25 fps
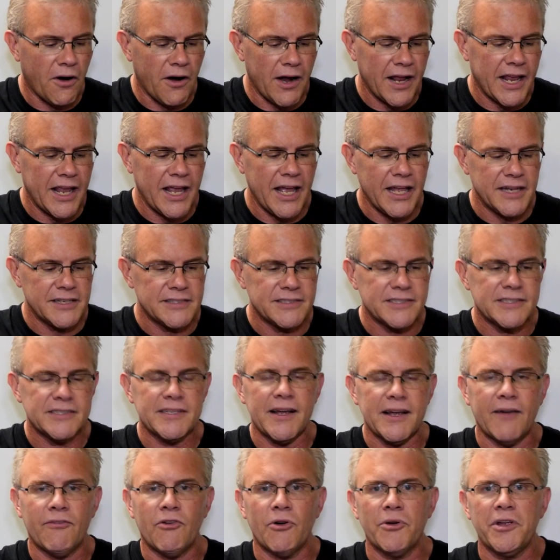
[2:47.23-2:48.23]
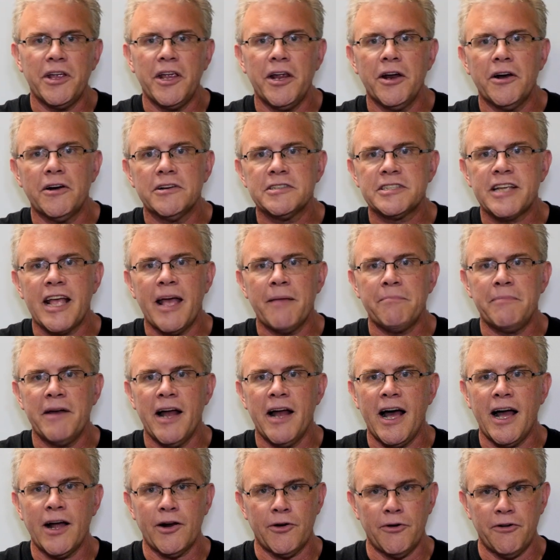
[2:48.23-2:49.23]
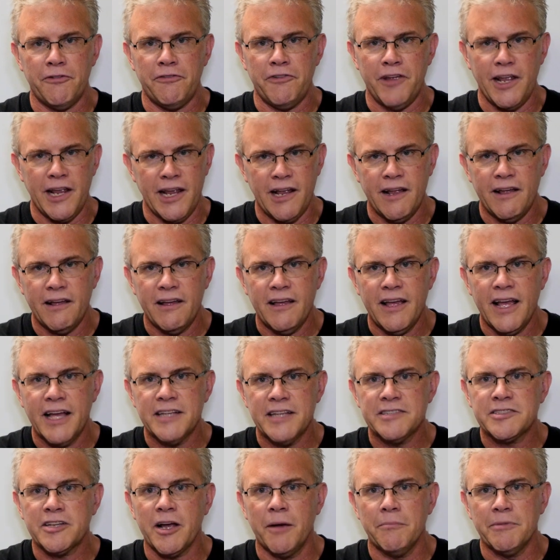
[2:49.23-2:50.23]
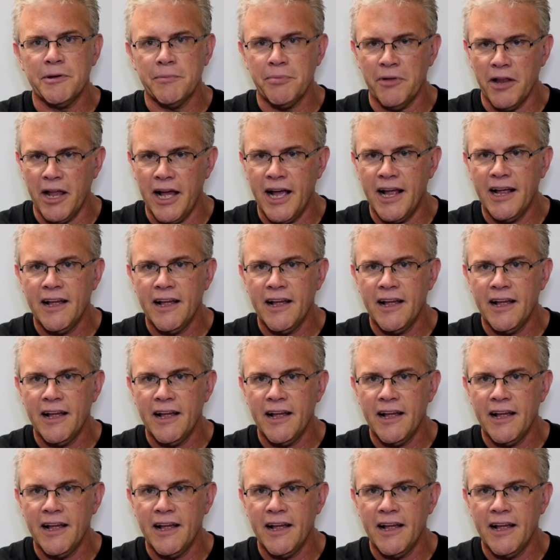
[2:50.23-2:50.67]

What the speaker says: again, several years, capnography has come to play.